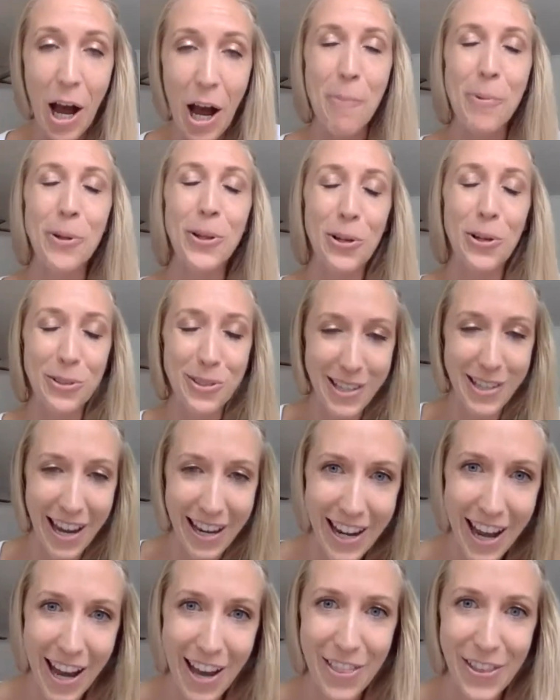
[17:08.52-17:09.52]

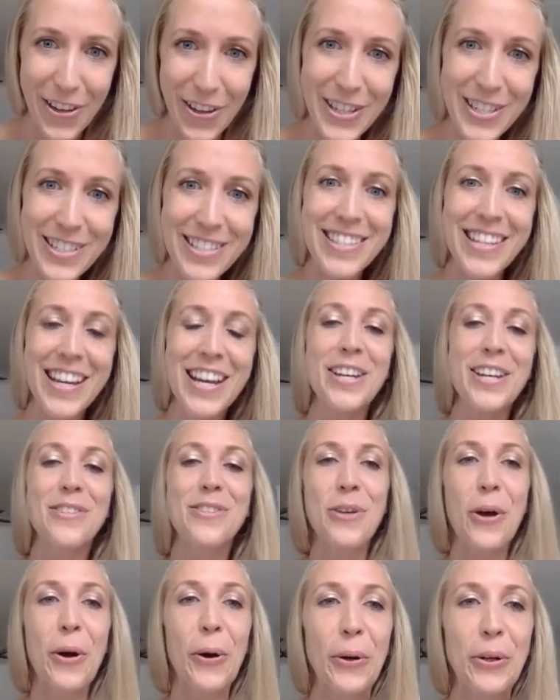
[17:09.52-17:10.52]
alongside others.
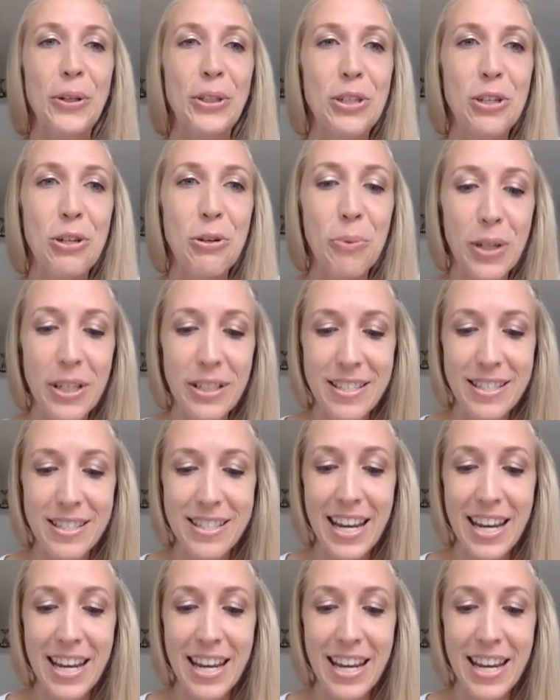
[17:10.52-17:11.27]
So you were